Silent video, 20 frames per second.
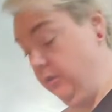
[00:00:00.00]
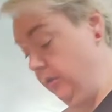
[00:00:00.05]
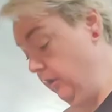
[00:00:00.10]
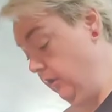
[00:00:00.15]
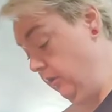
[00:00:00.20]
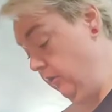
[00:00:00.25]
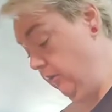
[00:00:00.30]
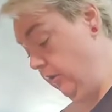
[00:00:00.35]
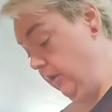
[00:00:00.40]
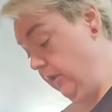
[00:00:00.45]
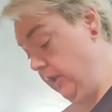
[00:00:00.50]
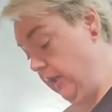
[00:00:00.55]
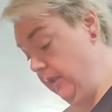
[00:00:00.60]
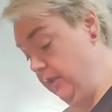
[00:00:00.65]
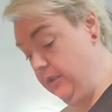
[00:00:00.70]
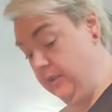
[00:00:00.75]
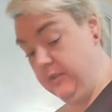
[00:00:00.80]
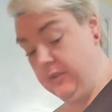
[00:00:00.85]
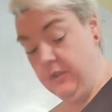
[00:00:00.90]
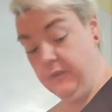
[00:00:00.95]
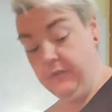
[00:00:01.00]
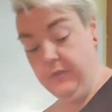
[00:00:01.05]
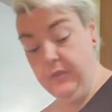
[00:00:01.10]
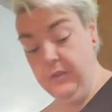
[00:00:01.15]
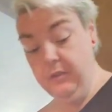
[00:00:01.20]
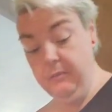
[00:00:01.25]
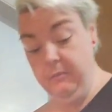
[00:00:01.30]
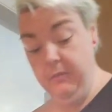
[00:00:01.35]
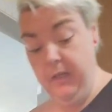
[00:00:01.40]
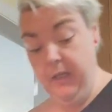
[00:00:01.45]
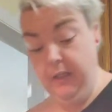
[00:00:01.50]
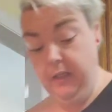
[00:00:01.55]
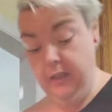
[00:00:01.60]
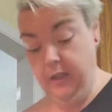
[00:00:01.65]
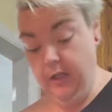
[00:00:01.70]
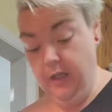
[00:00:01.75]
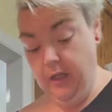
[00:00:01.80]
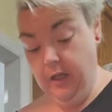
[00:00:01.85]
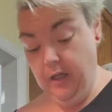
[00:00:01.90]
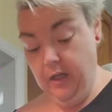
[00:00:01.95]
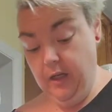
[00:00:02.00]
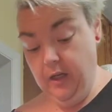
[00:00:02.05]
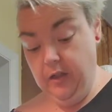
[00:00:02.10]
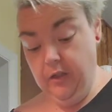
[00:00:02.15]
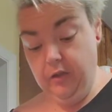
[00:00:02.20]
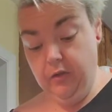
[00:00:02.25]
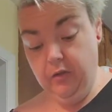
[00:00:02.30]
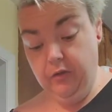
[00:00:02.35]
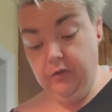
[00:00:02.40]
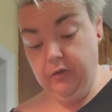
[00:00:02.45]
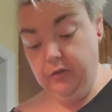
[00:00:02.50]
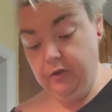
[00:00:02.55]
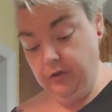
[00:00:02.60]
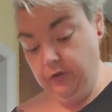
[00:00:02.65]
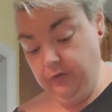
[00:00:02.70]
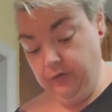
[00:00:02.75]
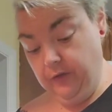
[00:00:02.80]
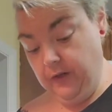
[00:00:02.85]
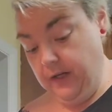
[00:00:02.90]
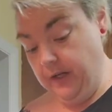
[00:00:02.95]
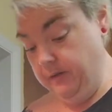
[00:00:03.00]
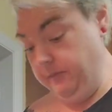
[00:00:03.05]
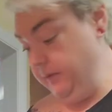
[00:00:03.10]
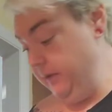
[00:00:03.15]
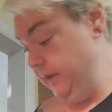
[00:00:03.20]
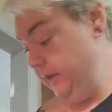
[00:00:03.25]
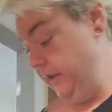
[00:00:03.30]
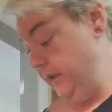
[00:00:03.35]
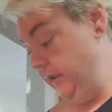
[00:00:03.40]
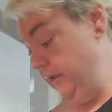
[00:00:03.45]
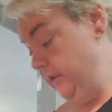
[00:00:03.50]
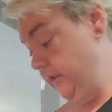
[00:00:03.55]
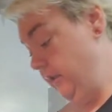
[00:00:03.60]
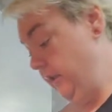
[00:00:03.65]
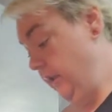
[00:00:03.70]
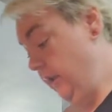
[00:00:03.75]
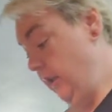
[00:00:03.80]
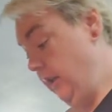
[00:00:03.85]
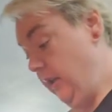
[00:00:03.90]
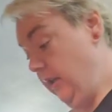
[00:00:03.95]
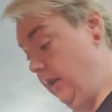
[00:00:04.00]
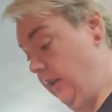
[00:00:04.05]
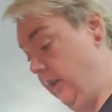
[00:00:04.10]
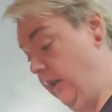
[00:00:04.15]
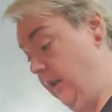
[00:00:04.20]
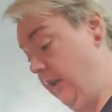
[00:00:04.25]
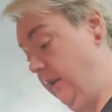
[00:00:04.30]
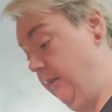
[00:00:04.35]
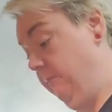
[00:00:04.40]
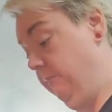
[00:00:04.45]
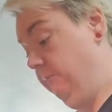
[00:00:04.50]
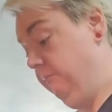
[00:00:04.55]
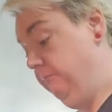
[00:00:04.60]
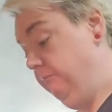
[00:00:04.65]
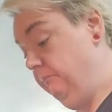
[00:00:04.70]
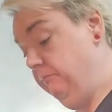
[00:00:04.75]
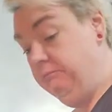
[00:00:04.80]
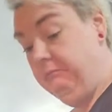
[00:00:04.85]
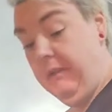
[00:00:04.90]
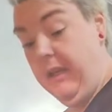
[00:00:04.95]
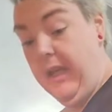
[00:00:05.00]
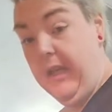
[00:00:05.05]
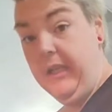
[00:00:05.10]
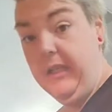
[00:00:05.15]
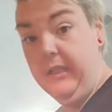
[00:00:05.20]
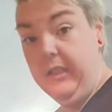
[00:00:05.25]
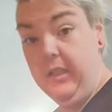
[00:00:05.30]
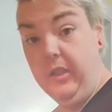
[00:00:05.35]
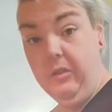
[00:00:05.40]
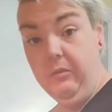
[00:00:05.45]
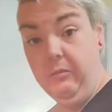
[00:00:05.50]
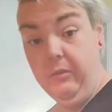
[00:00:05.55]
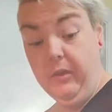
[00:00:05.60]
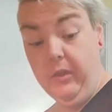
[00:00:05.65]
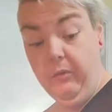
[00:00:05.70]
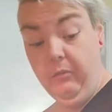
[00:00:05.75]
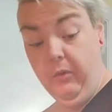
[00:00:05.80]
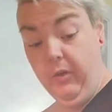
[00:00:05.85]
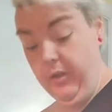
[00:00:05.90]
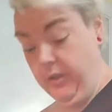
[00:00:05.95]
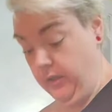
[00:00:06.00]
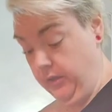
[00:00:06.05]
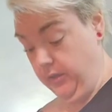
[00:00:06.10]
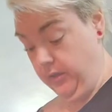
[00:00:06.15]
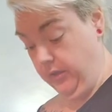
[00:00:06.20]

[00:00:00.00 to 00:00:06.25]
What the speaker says: You can do all kinds of stuff. You can make, you know, stir fry with it. Anything you really want.